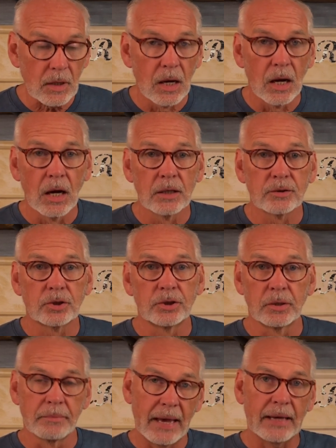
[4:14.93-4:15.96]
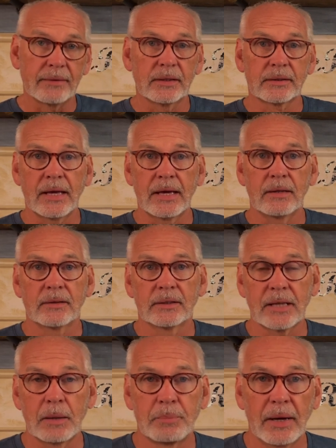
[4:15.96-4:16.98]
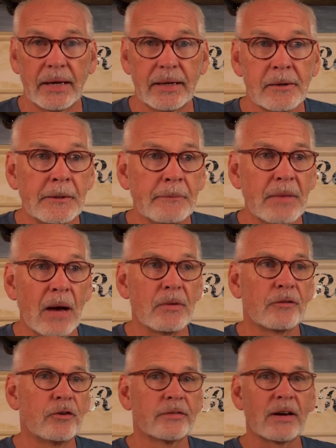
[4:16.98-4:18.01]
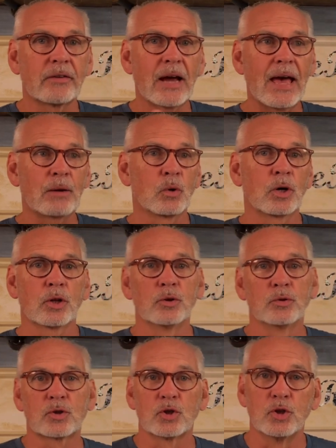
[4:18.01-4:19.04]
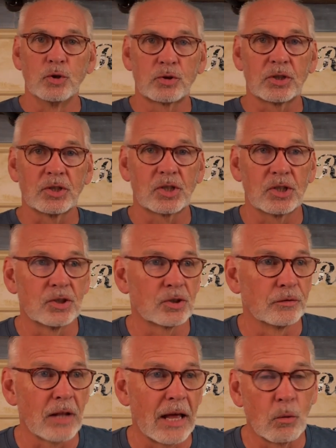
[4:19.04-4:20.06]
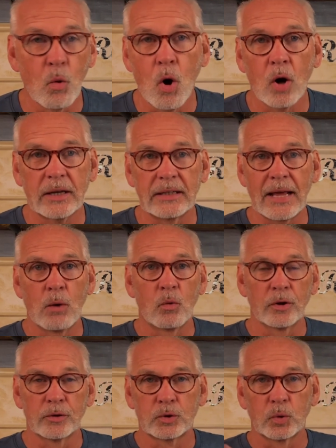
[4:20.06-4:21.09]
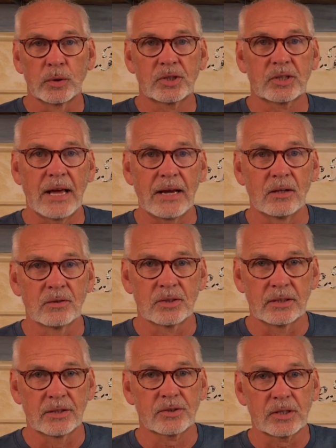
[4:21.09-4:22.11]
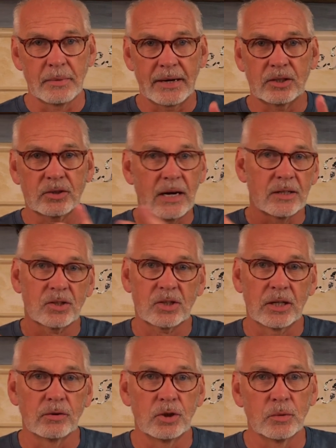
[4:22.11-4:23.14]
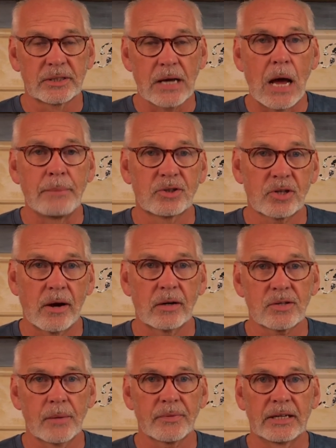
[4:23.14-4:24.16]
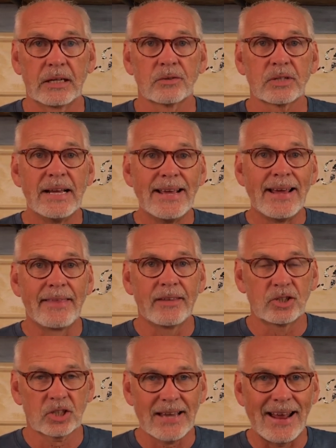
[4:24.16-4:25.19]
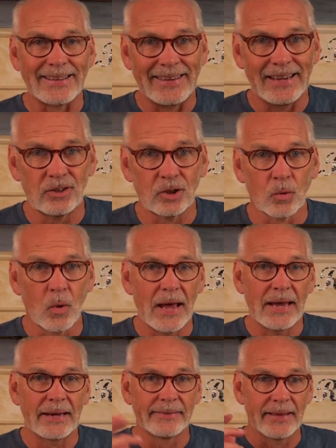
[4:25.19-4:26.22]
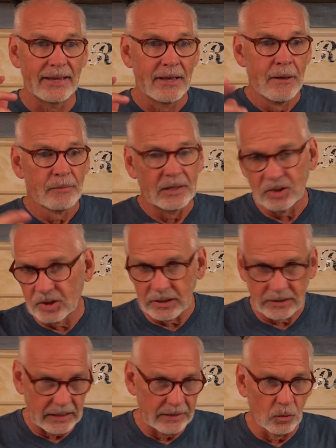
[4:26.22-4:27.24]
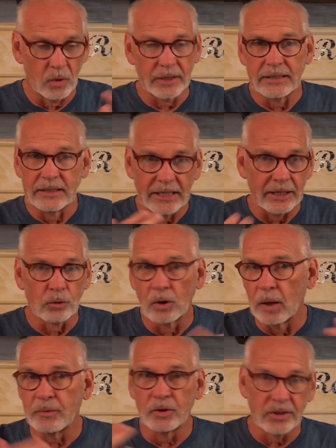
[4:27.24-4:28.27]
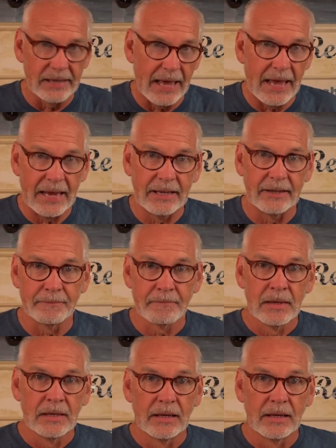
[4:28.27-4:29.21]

to demand that they pay. Now, if you've ever had one of those nuisances of like walking down one of the tourist towns and there's somebody trying to sell you a timeshare or something else, and they just kind of get in your way and they tend to want to interrupt your day and